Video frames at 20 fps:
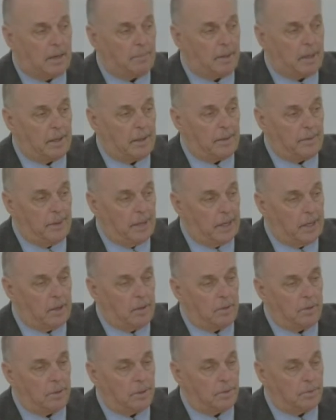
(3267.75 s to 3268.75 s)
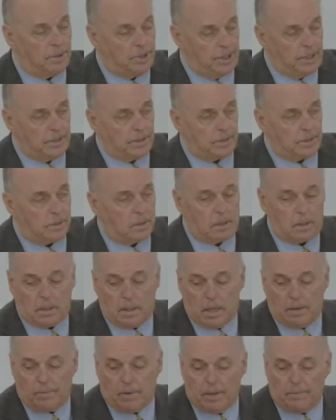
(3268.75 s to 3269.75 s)
But there, Jesus
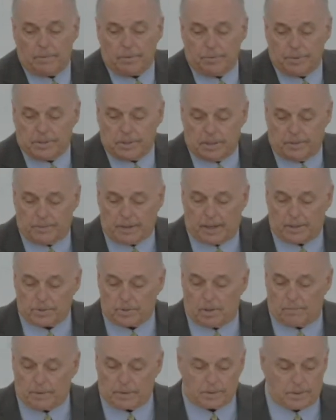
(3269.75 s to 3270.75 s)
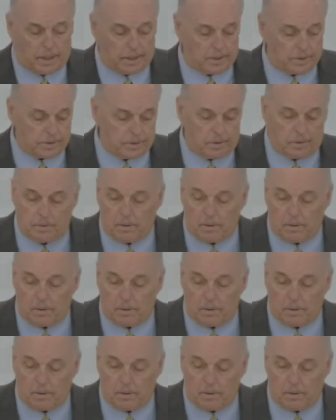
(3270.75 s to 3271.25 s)
ever lived receive tithes and offerings. Thank you, sir.